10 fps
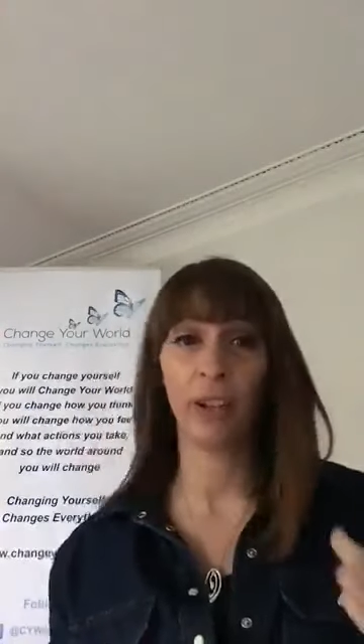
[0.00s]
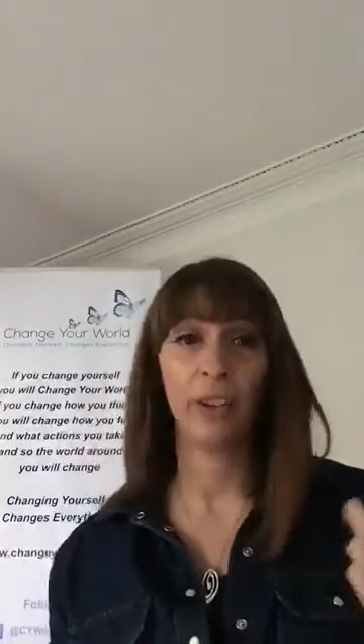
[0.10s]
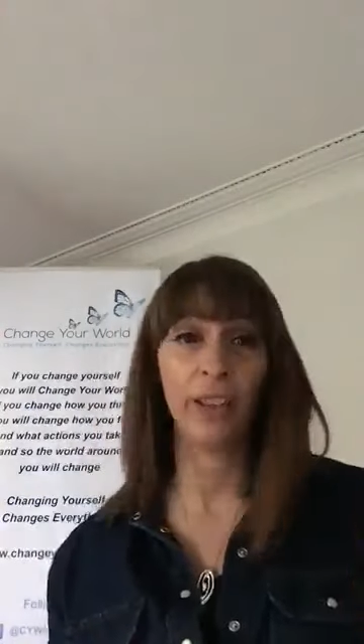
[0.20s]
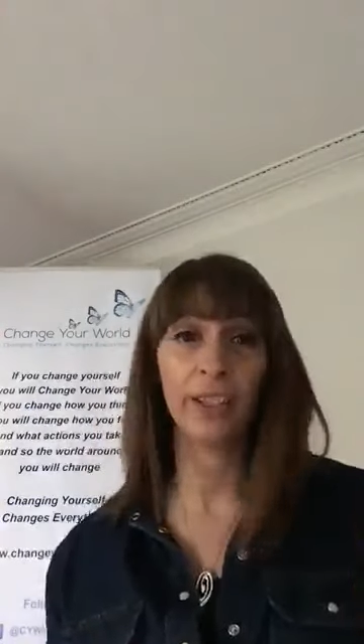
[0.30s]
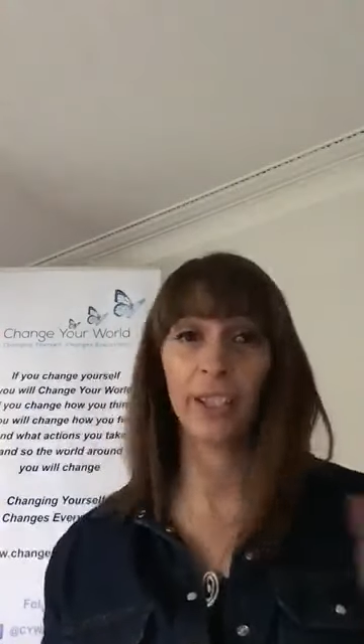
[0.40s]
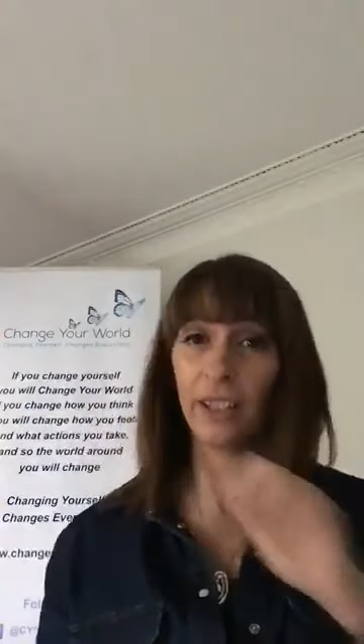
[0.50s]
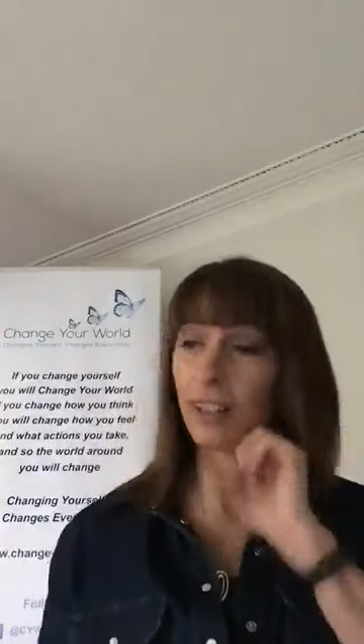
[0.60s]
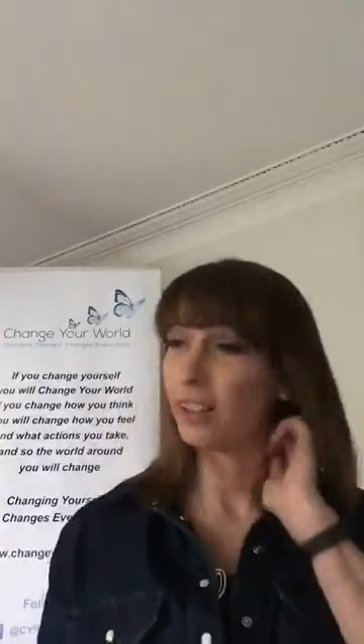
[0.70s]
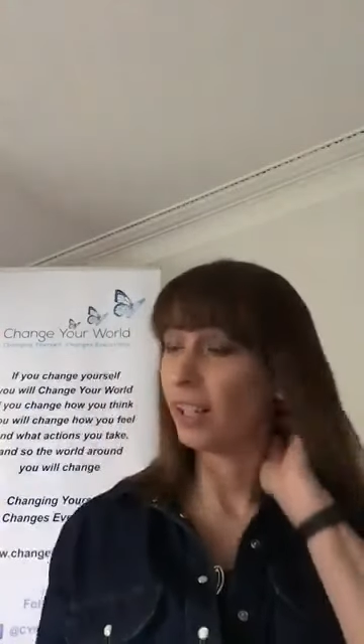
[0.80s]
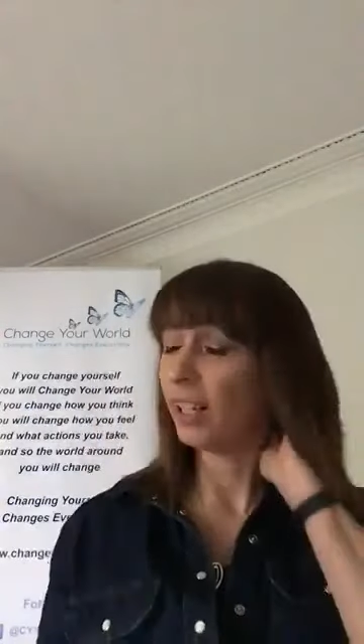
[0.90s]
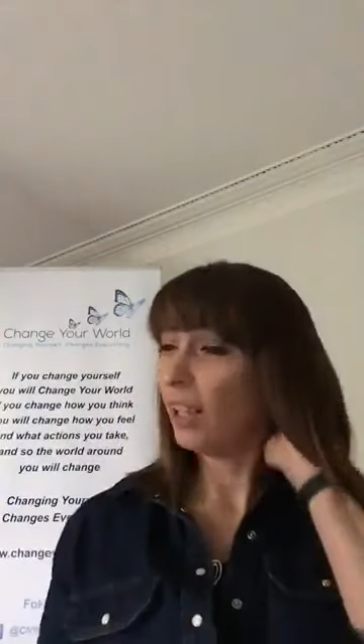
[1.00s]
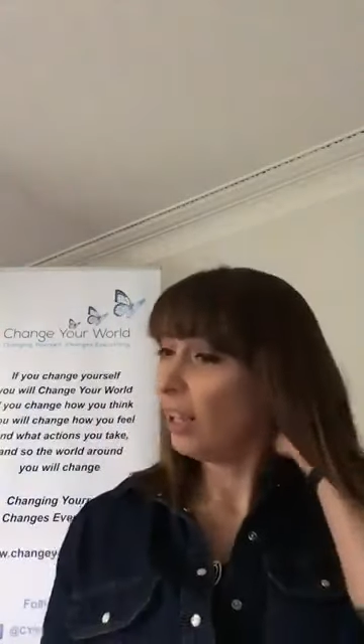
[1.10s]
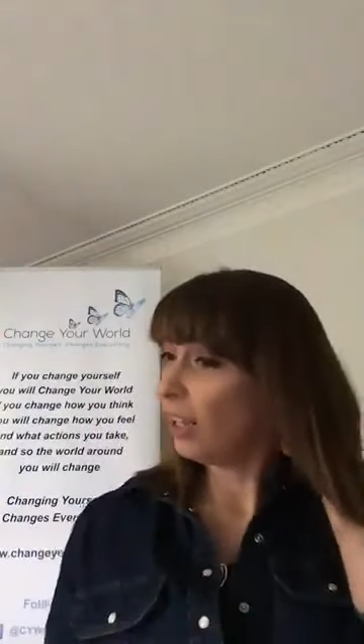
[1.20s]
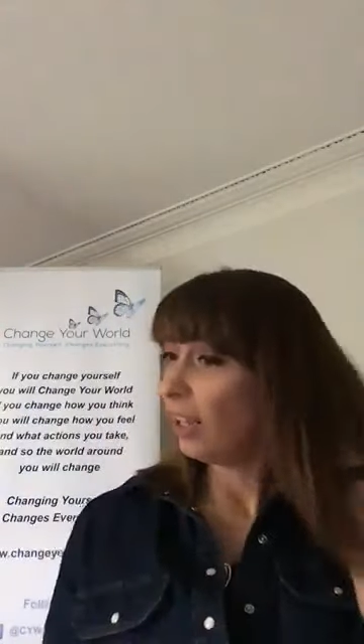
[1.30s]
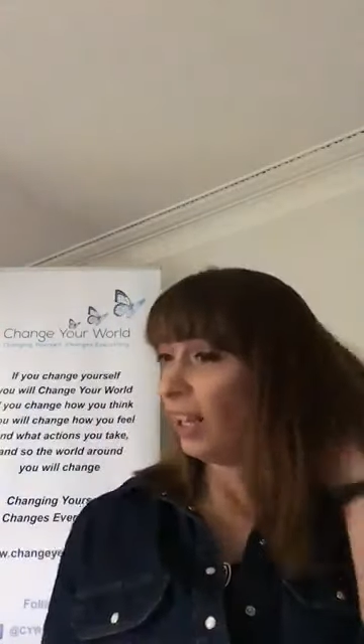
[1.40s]
oh, that's the other thing
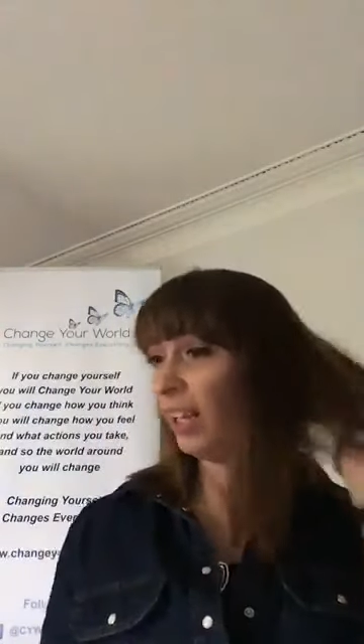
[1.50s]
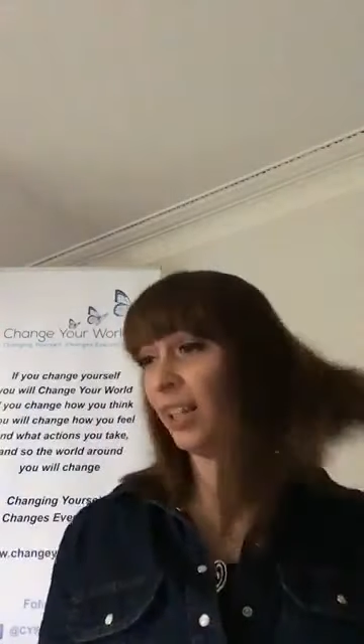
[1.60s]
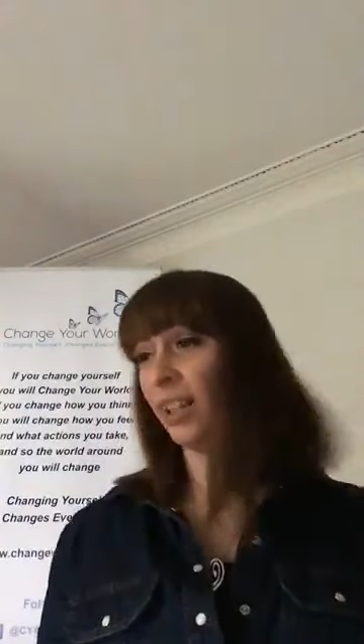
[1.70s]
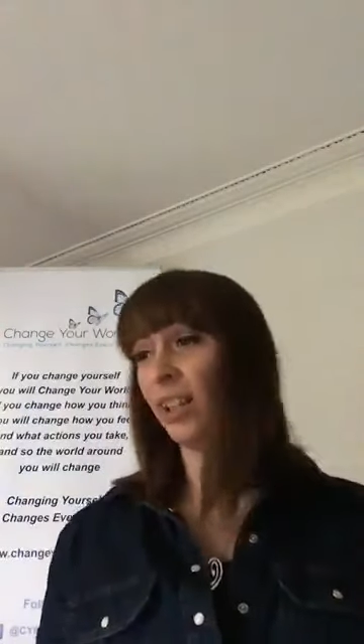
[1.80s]
uh,